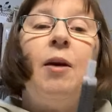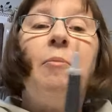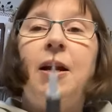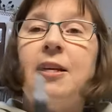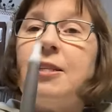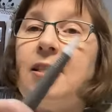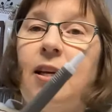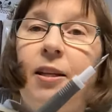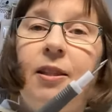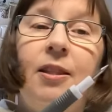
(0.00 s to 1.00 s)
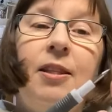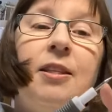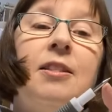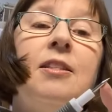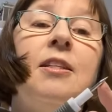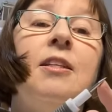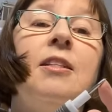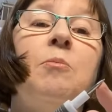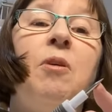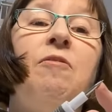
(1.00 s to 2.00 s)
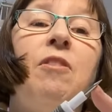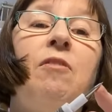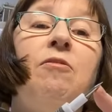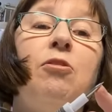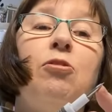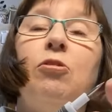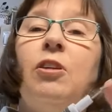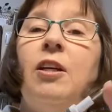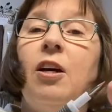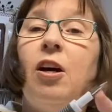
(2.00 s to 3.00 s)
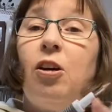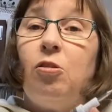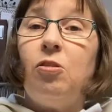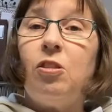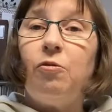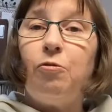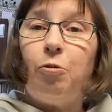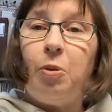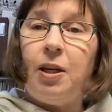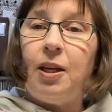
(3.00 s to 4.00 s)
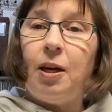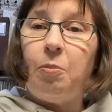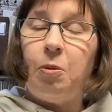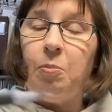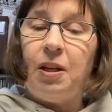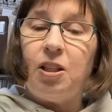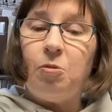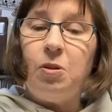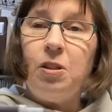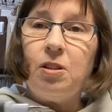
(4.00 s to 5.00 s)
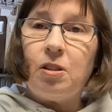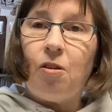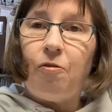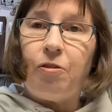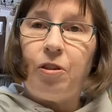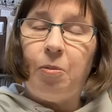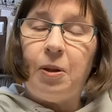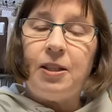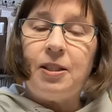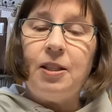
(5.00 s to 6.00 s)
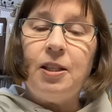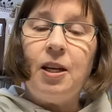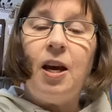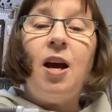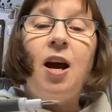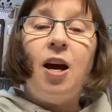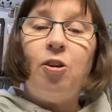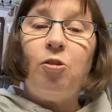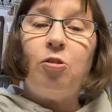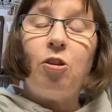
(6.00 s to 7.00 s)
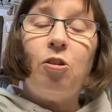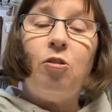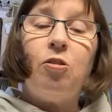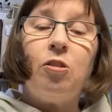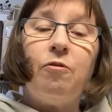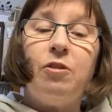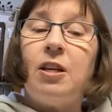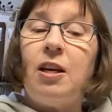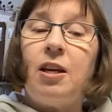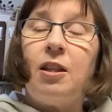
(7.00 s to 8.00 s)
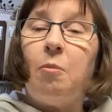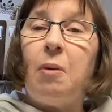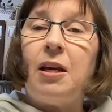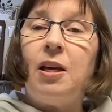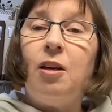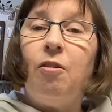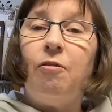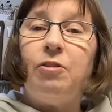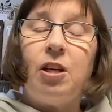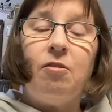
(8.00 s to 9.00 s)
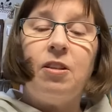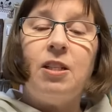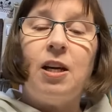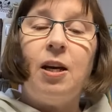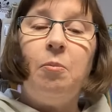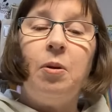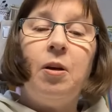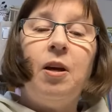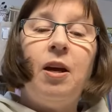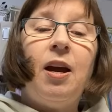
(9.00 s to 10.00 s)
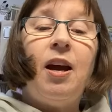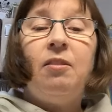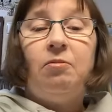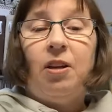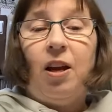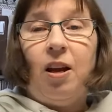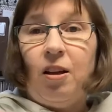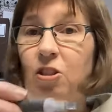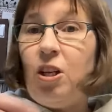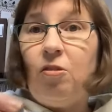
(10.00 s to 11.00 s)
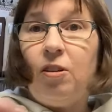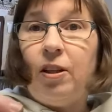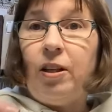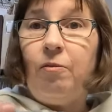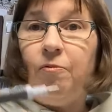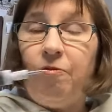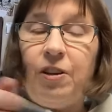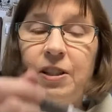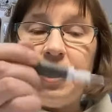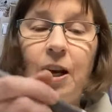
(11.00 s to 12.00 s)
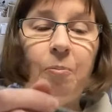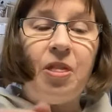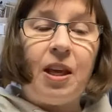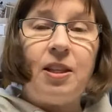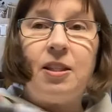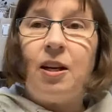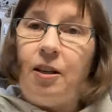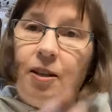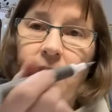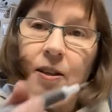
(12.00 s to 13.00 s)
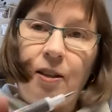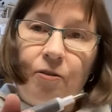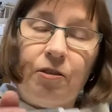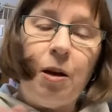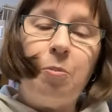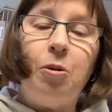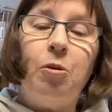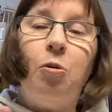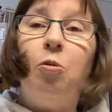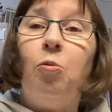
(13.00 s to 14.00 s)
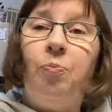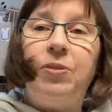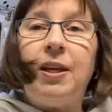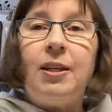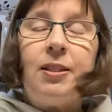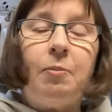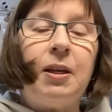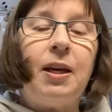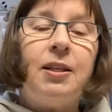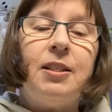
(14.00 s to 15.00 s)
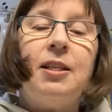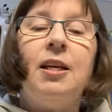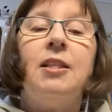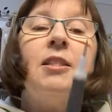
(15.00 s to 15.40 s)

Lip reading: But as I said, this is my favourite tool here. I use it for picking up embellishments off the plastic. I also use it for taking the backing off tear and tape and generally fixing up things that I need to lift up or get something underneath.